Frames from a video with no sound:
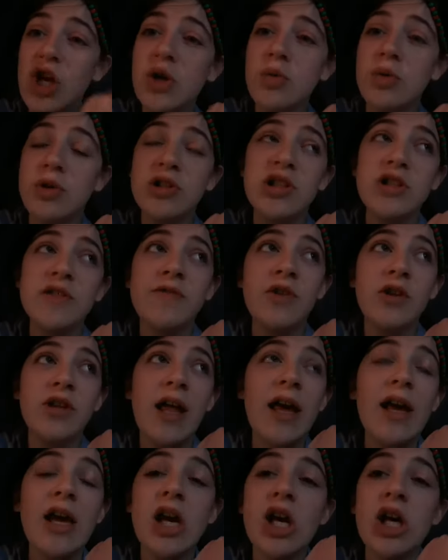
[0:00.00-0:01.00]
What if for
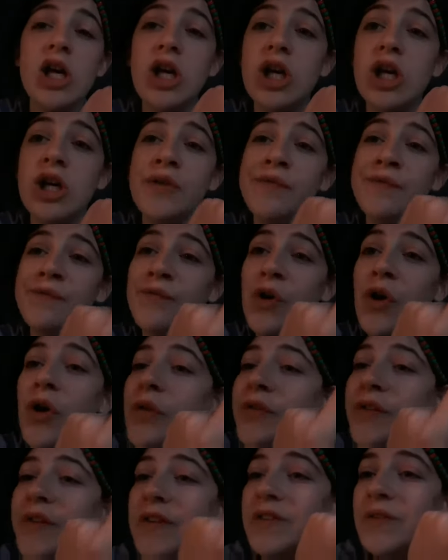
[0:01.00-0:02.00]
like a
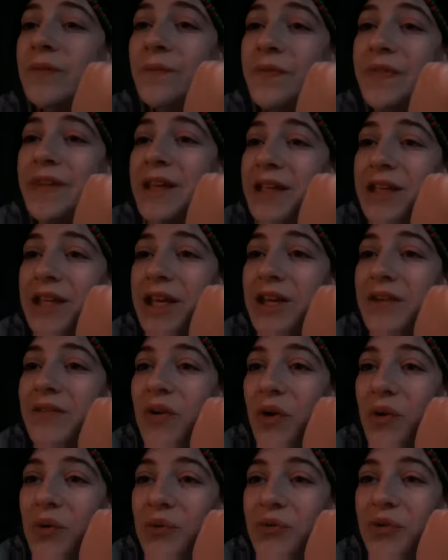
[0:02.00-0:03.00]
30-something year
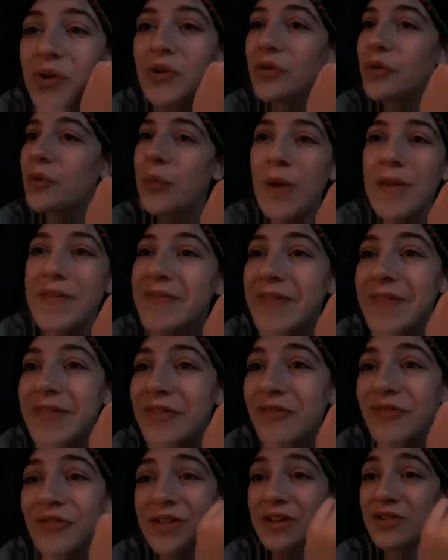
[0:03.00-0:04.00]
old or
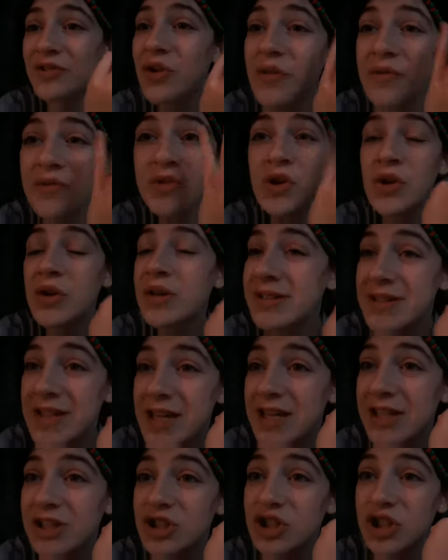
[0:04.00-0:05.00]
20-something? I don't even know his
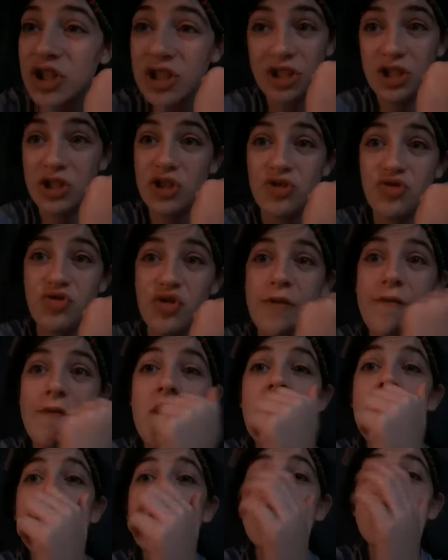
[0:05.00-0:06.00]
age. Like, it's true.
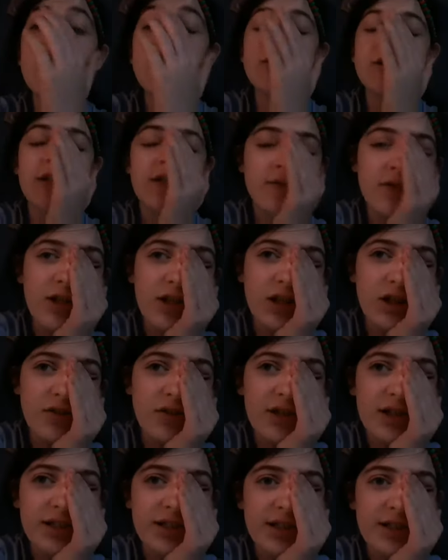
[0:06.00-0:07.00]
It's like really
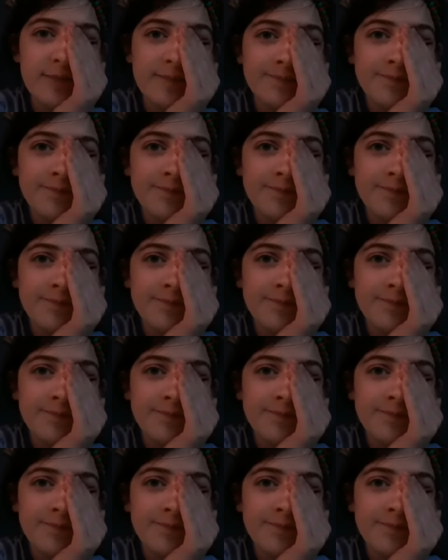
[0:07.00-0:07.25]
crazy.